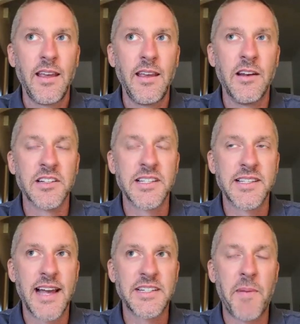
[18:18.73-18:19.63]

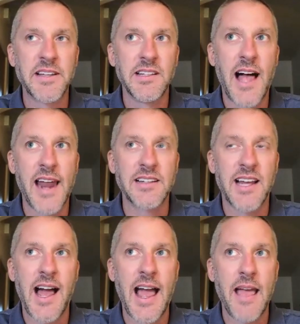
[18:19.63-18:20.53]
Since I spent a lot of
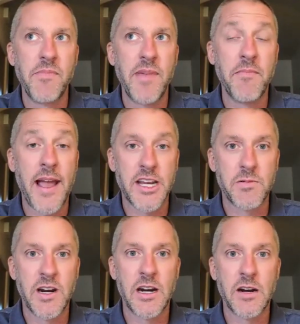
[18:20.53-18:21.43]
time in my
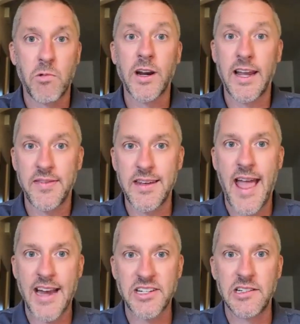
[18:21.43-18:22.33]
career working at the
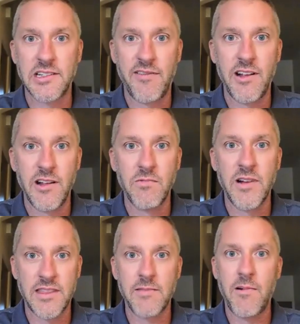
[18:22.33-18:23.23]
national level
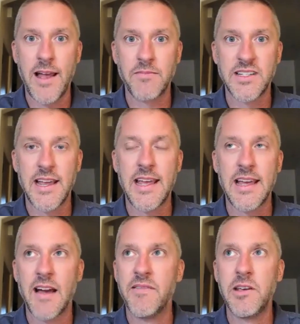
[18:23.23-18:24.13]
with the
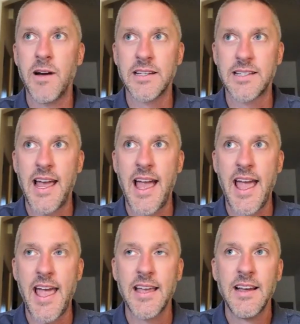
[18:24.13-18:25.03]
YMCA of the
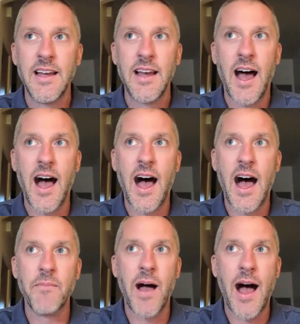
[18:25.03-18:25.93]
USA,
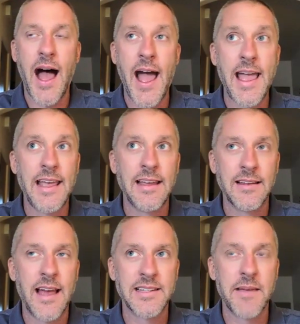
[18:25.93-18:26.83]
I,
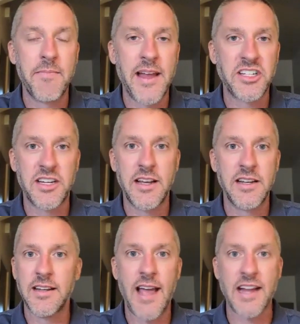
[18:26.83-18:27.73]
as I
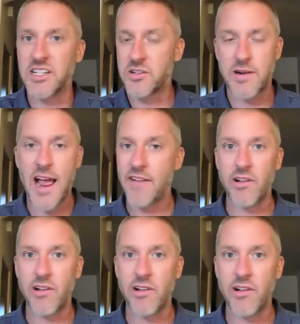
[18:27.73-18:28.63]
mentioned, got to
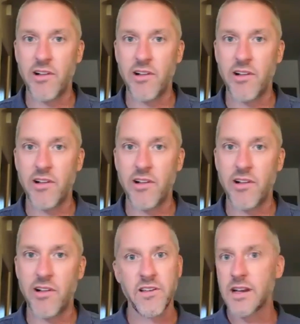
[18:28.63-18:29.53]
travel
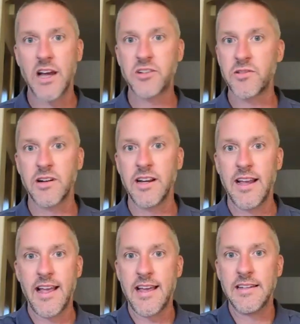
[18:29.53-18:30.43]
all over the
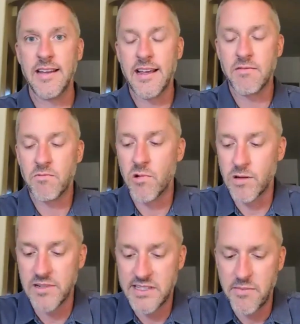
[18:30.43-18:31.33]
country and
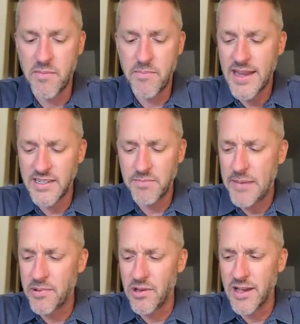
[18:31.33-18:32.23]
work with some amazing
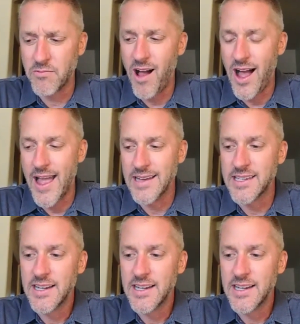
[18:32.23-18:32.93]
people and Ys